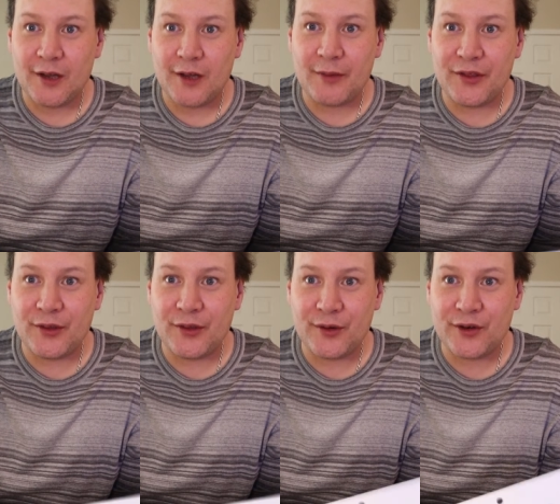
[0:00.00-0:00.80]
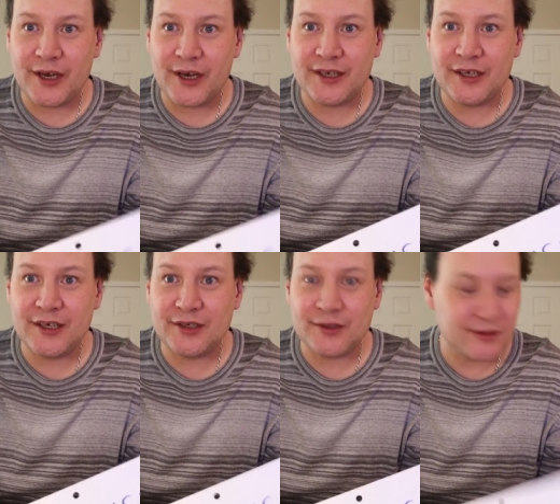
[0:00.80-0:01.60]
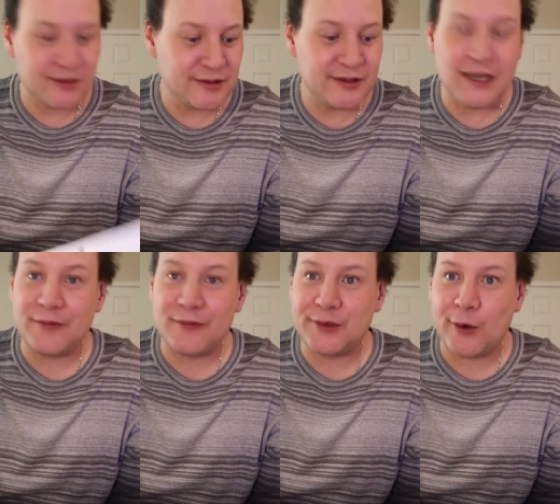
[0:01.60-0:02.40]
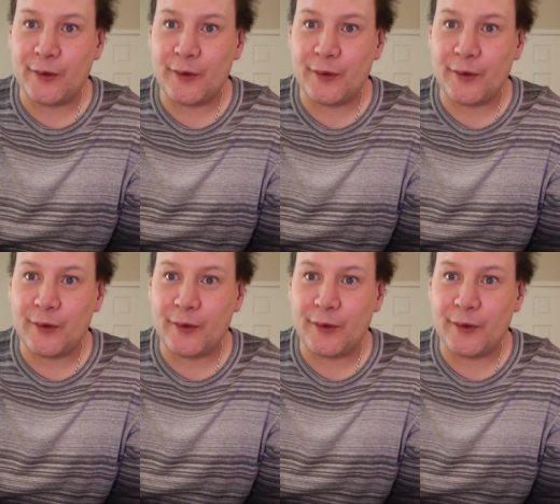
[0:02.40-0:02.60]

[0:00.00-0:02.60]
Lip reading: My 3rd grade teacher never taught